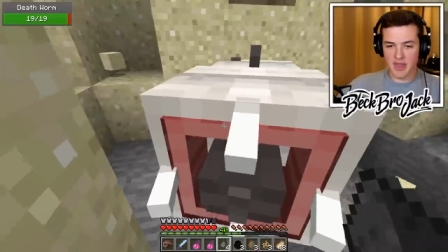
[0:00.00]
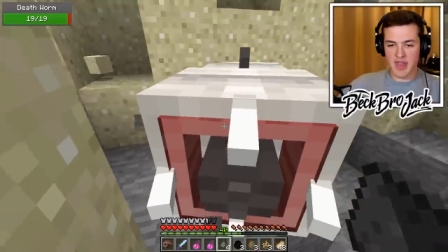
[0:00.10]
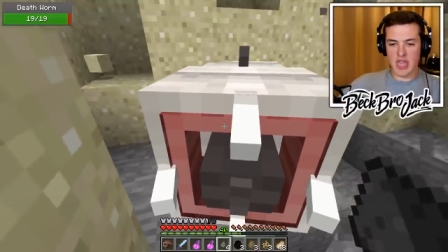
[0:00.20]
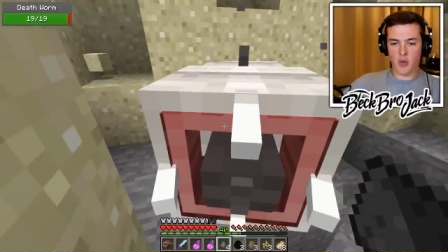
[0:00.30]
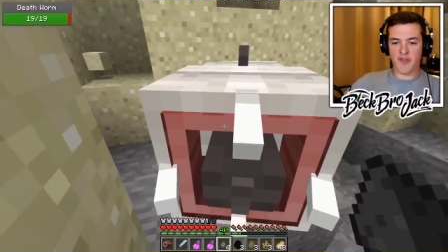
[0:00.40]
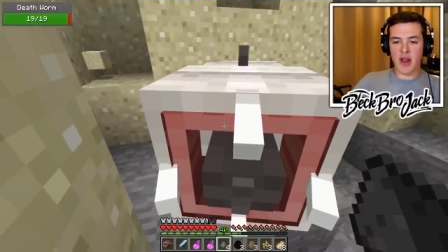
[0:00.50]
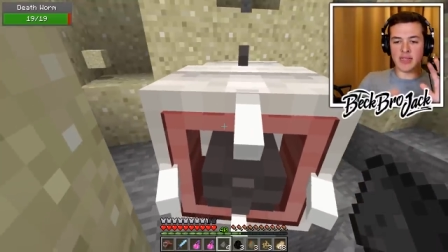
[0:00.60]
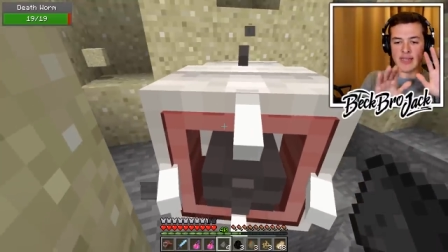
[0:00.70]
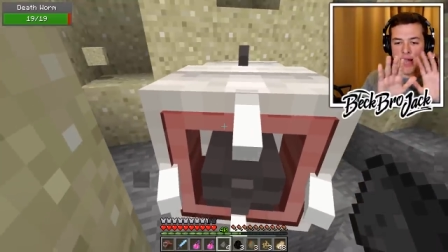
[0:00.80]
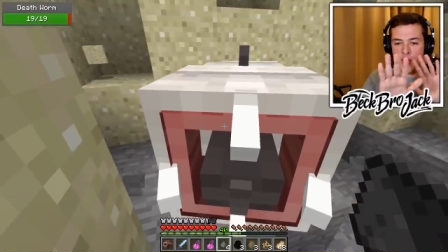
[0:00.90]
think we're
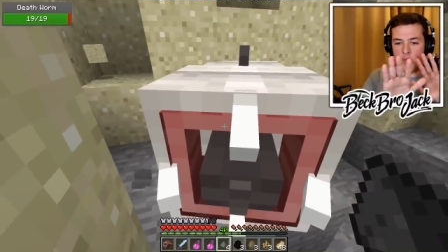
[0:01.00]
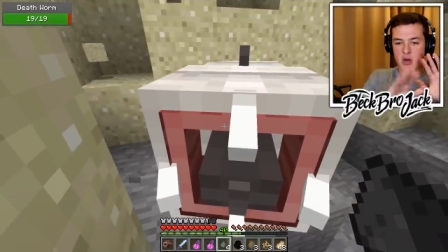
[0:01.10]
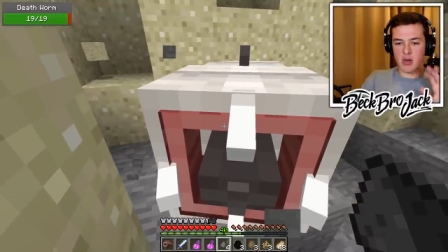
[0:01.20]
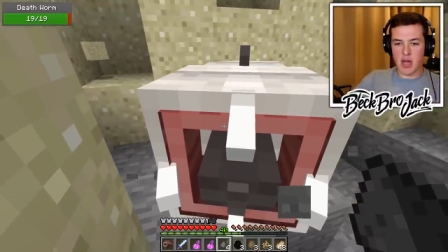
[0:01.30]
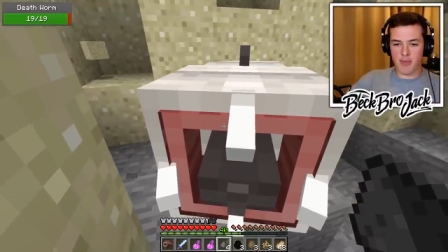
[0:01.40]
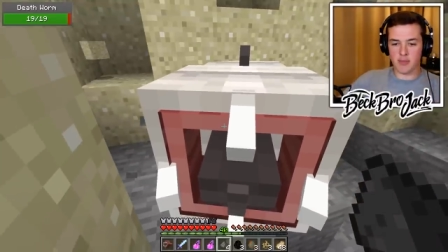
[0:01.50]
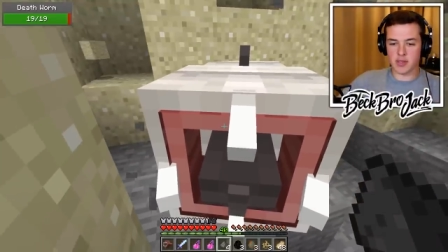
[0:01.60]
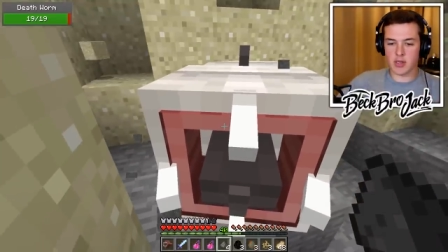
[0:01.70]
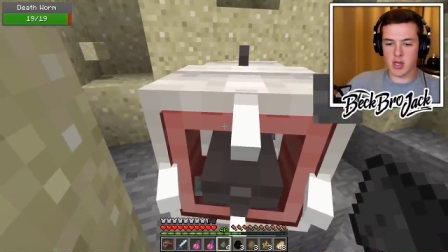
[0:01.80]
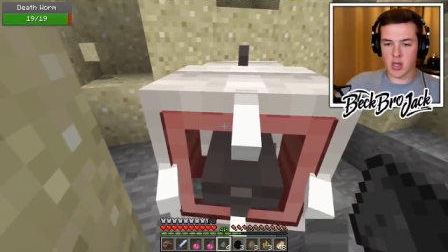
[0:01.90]
friends now. We're, yep, I'm
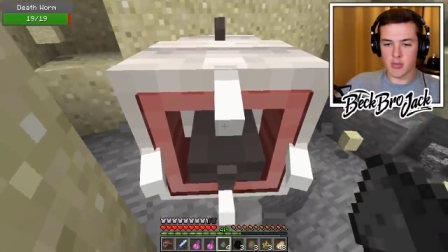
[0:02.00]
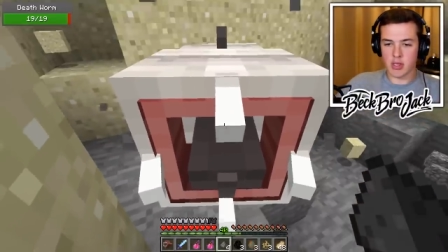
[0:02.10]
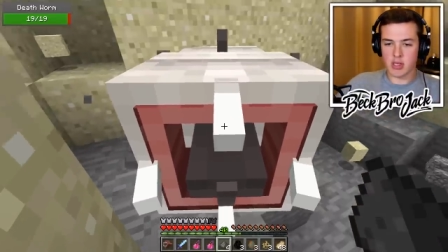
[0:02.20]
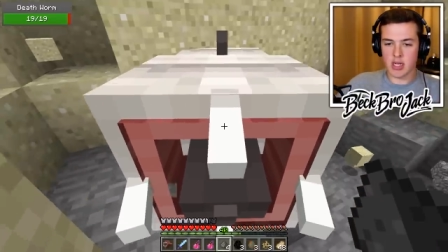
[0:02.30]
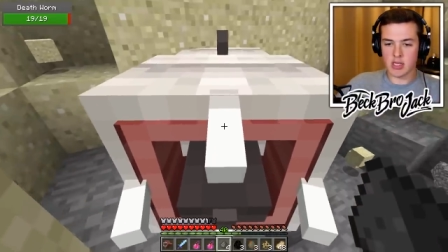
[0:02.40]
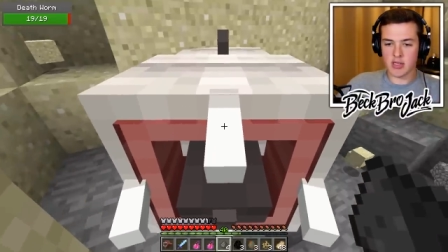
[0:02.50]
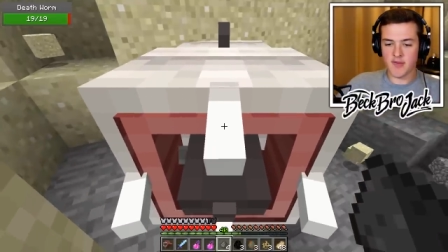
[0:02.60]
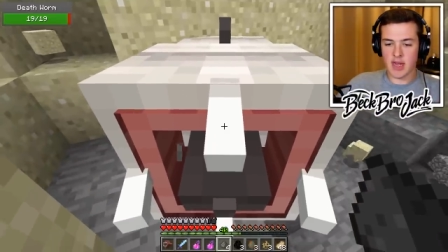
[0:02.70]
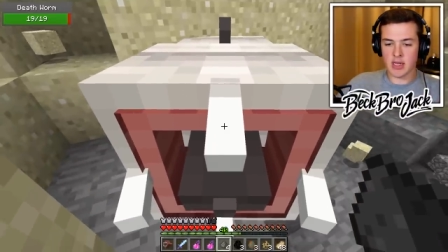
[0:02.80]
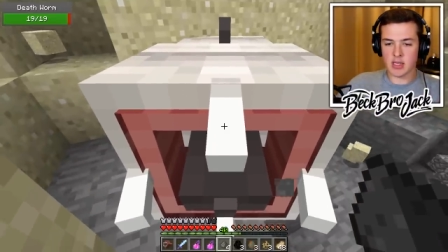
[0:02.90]
just gonna, gonna touch his
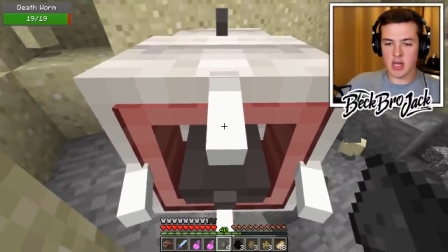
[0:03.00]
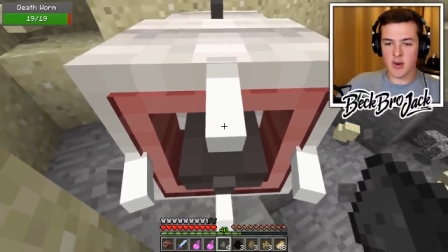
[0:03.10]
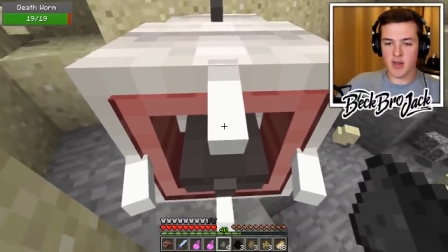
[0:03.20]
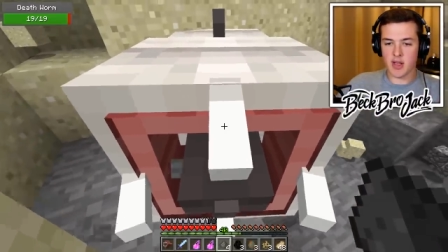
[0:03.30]
face. There we